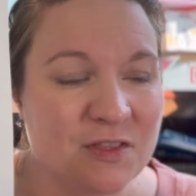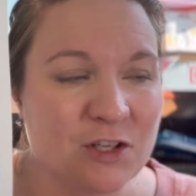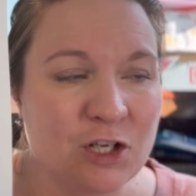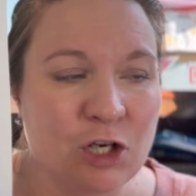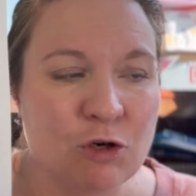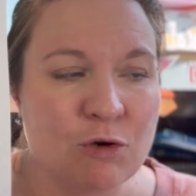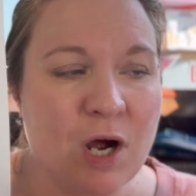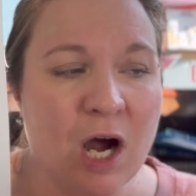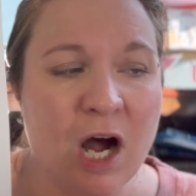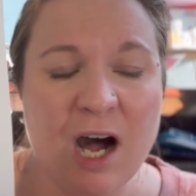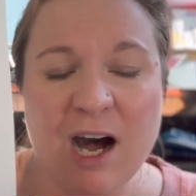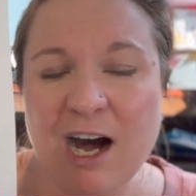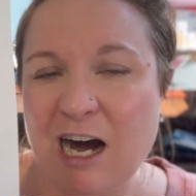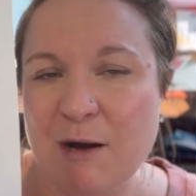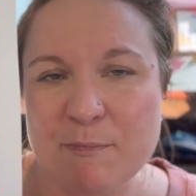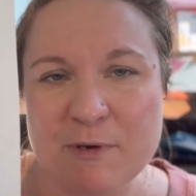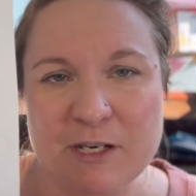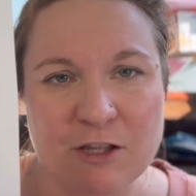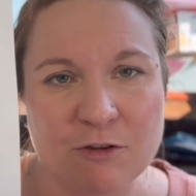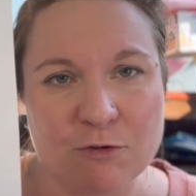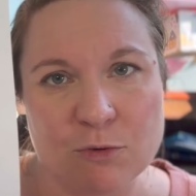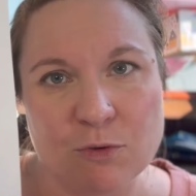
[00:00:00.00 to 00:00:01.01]
You're not
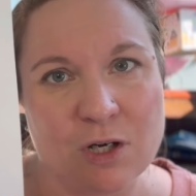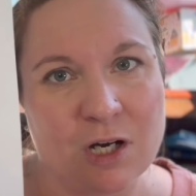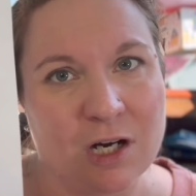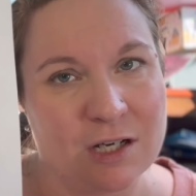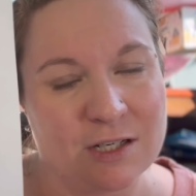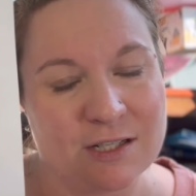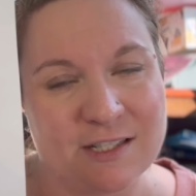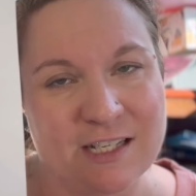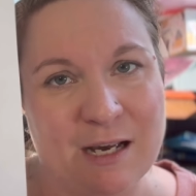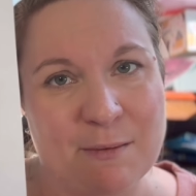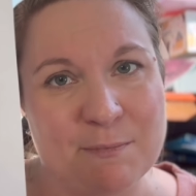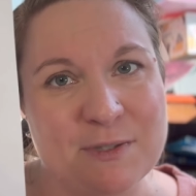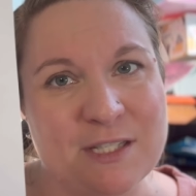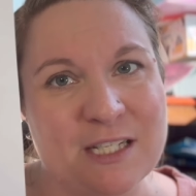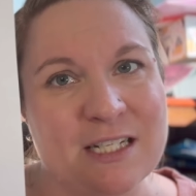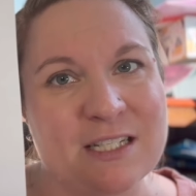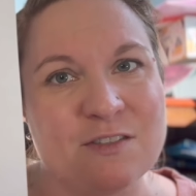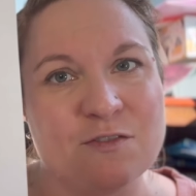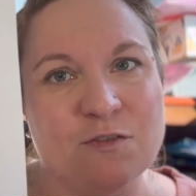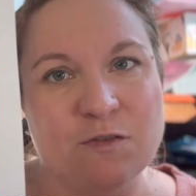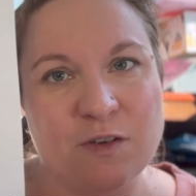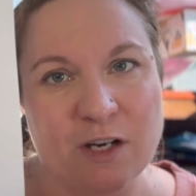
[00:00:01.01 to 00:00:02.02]
hopping through concepts. It
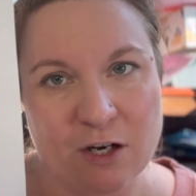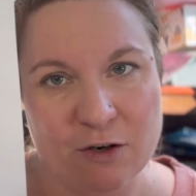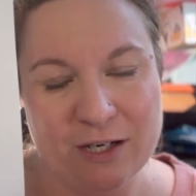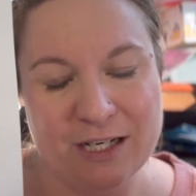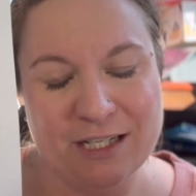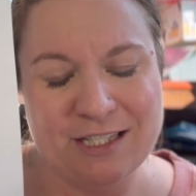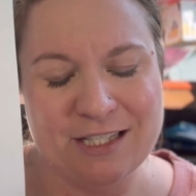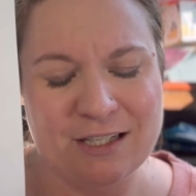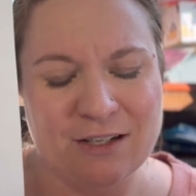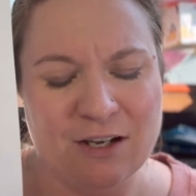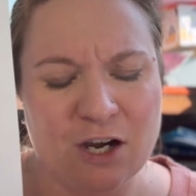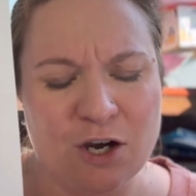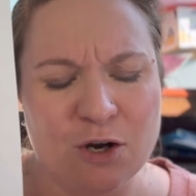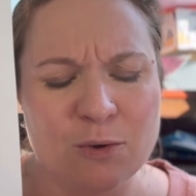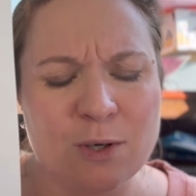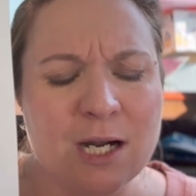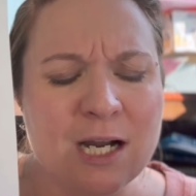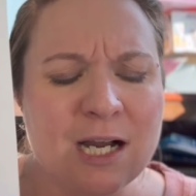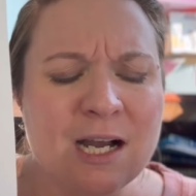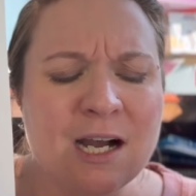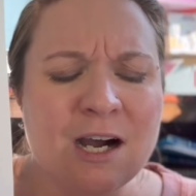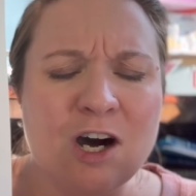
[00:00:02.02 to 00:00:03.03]
is very slow,
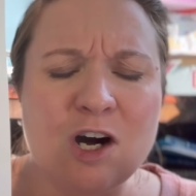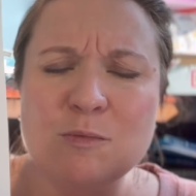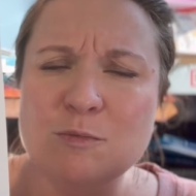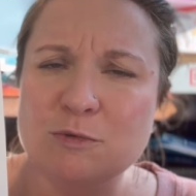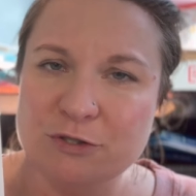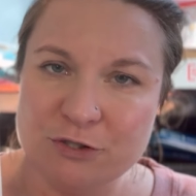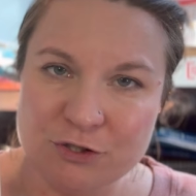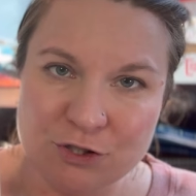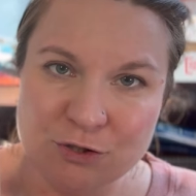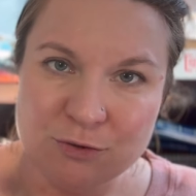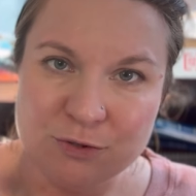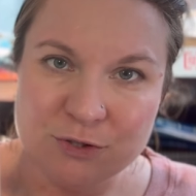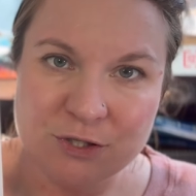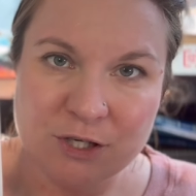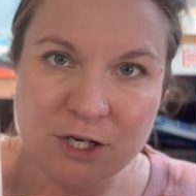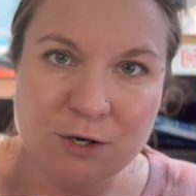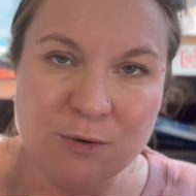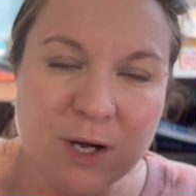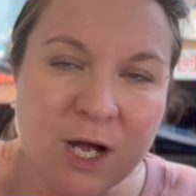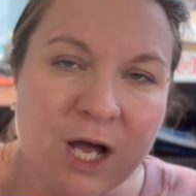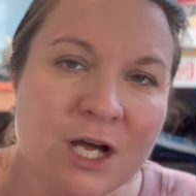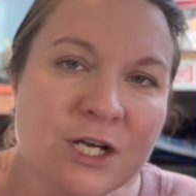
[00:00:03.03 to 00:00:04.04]
almost too
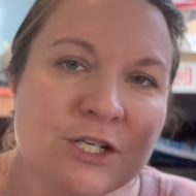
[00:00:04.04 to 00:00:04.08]
slow.